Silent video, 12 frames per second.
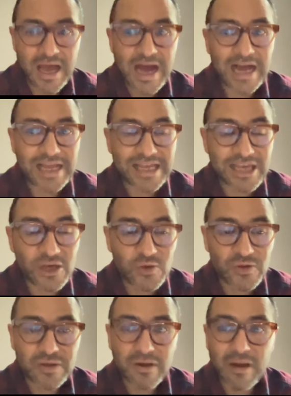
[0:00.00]

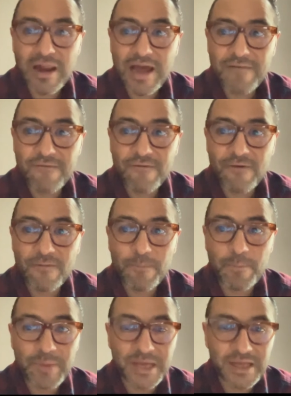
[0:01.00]
Acute
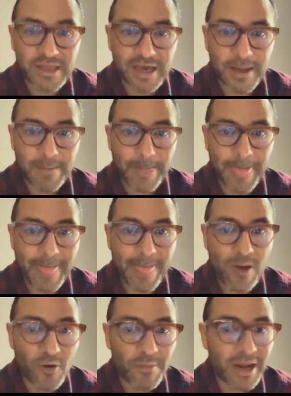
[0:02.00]
lymphopenia
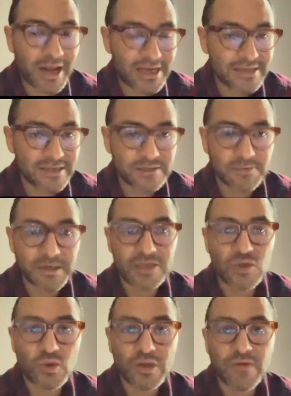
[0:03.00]
normalizes by
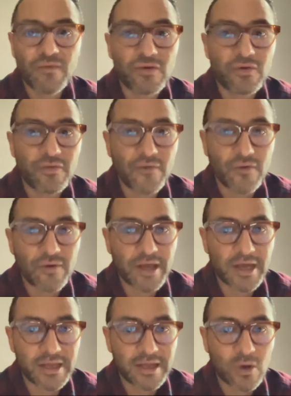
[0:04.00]
24 or
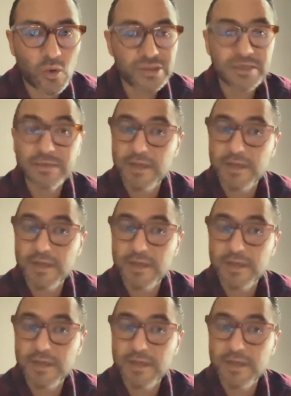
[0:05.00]
48 hours,